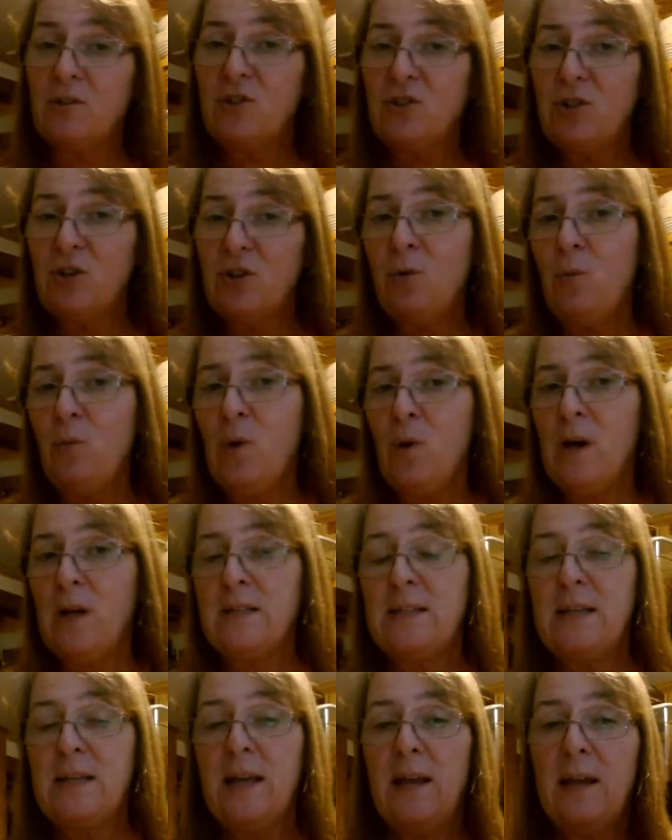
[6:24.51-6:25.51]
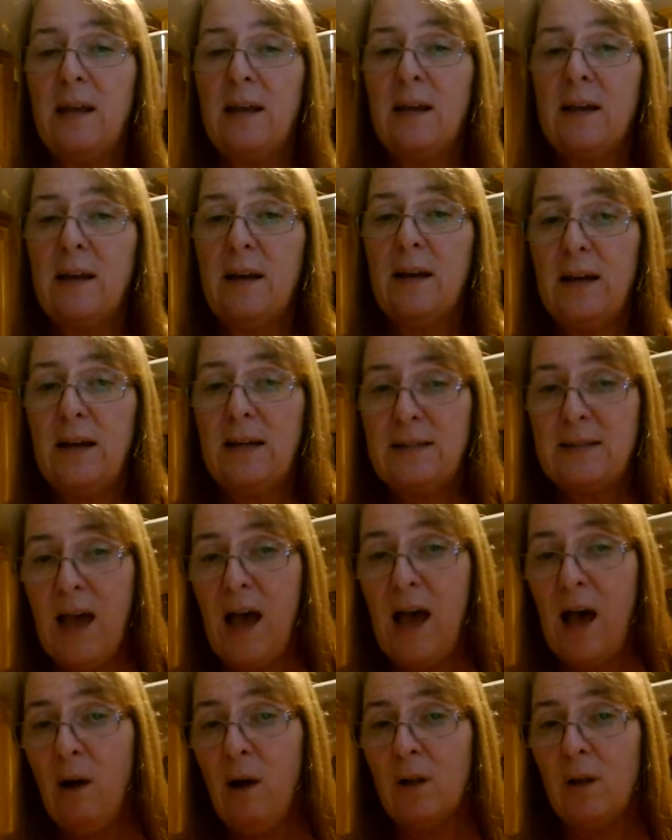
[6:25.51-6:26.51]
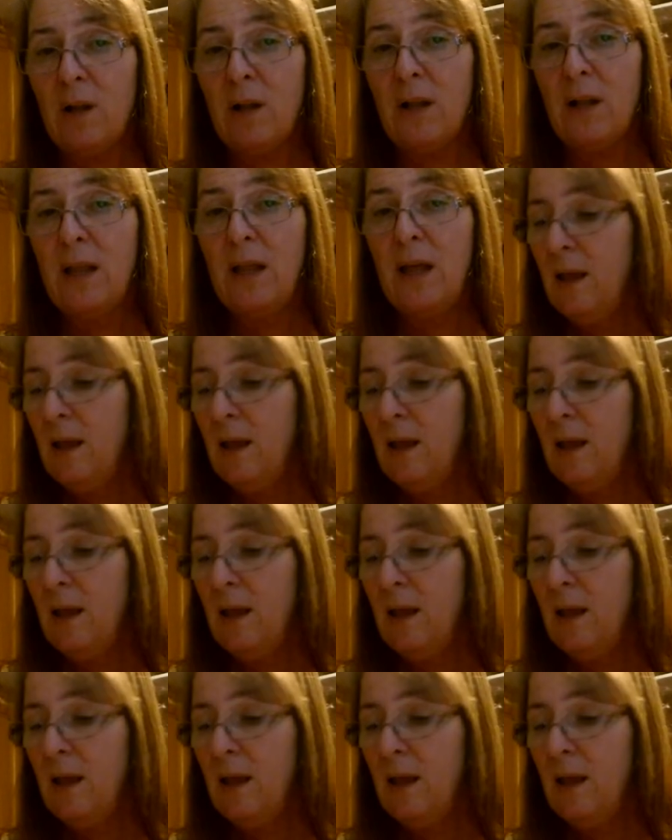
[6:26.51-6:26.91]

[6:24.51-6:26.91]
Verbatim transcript: You don't want to take a towel,